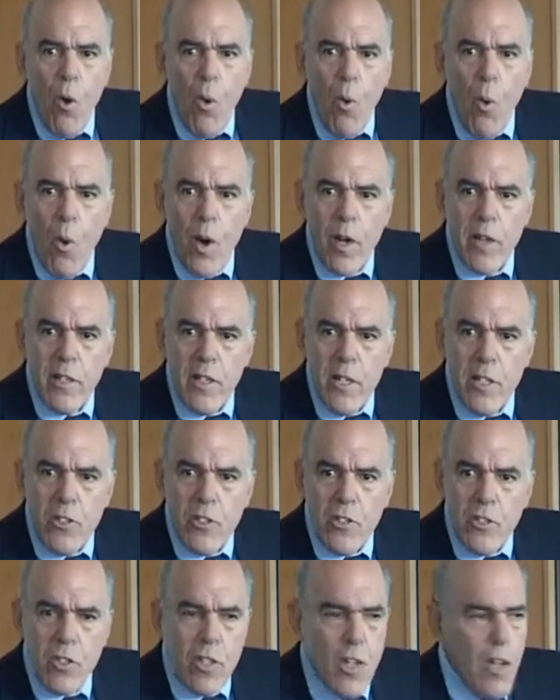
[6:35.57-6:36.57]

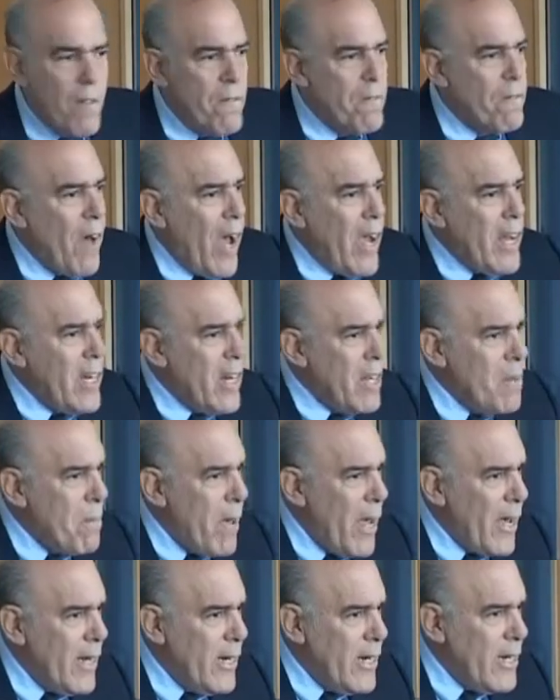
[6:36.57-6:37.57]
ordnance, fighting
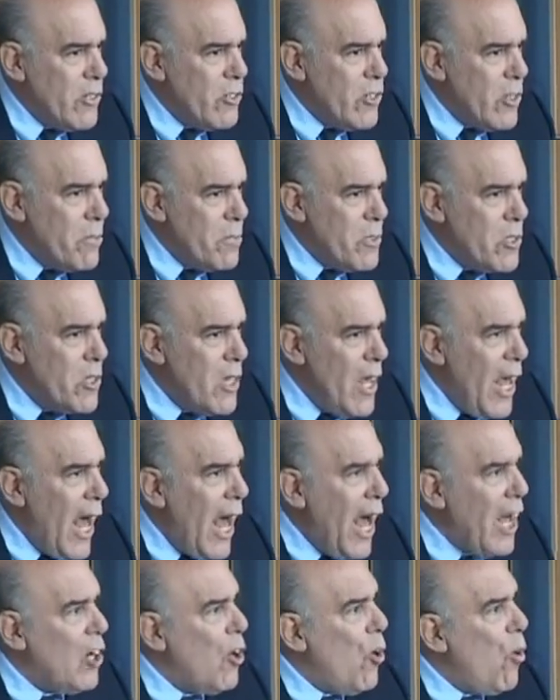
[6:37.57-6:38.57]
mechanisms,
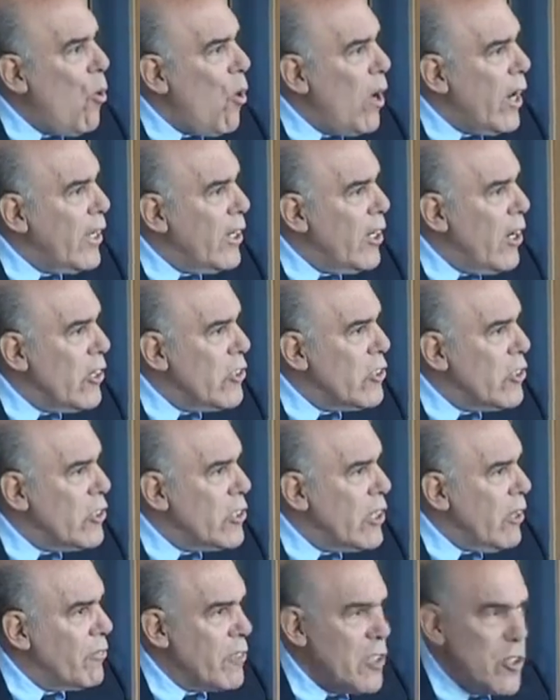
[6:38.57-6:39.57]
how to organize
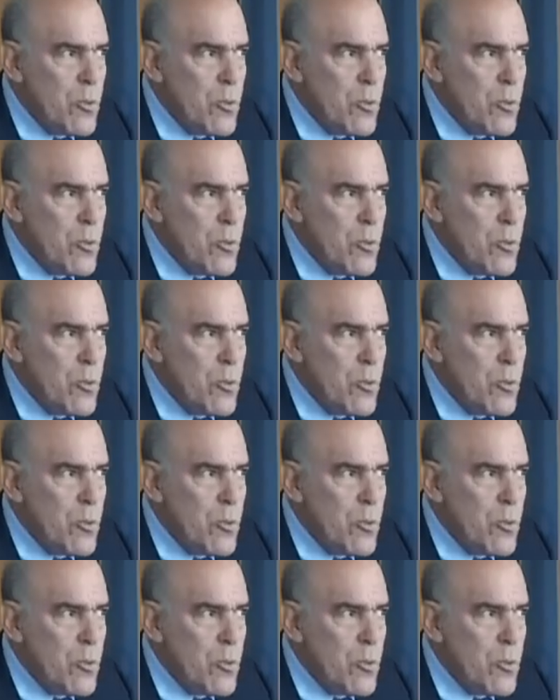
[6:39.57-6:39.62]
yourself.